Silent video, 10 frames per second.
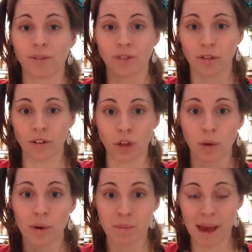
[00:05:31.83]

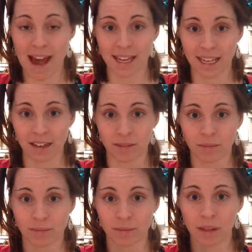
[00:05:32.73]
review packet.
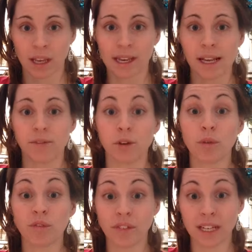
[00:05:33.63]
If you
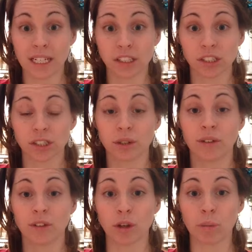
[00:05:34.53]
finish the
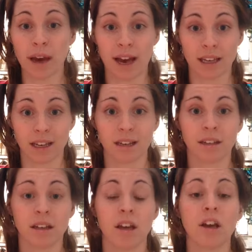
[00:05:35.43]
review packet,
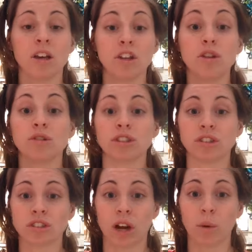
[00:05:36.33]
you should
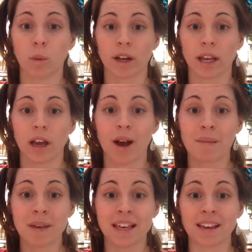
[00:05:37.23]
start working
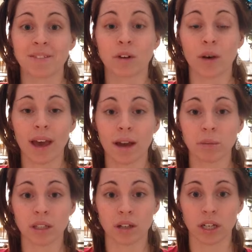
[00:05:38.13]
on making
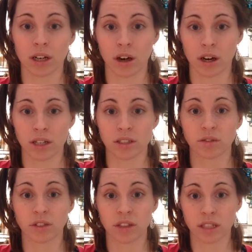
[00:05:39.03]
vocabulary cards
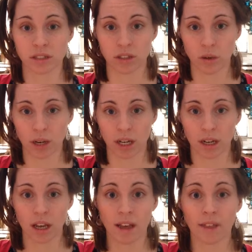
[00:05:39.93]
for this unit.
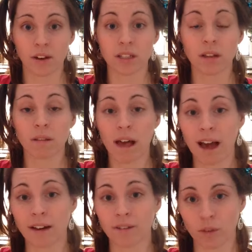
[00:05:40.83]
There is a
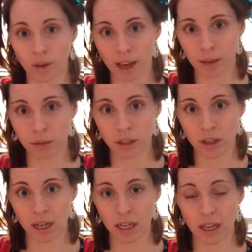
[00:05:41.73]
lot of
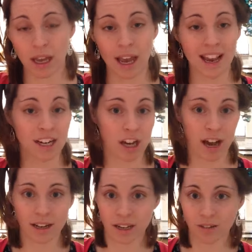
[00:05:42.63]
vocabulary and
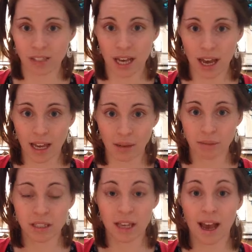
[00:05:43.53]
not enough time
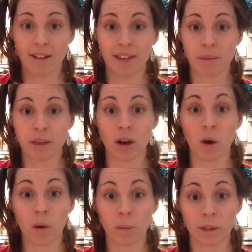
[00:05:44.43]
to have that be a
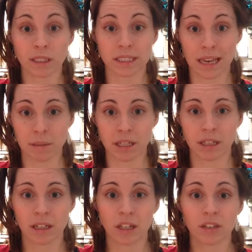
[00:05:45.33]
homework assignment.
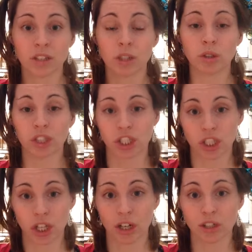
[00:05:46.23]
So you should
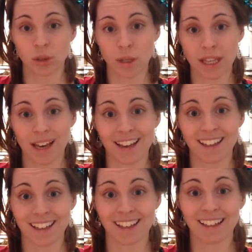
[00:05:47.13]
start doing that
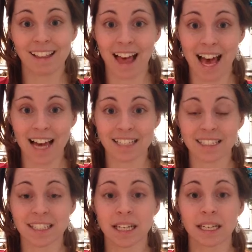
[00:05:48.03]
in class
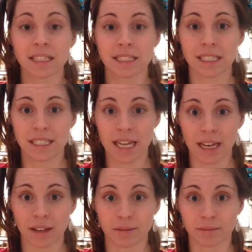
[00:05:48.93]
today.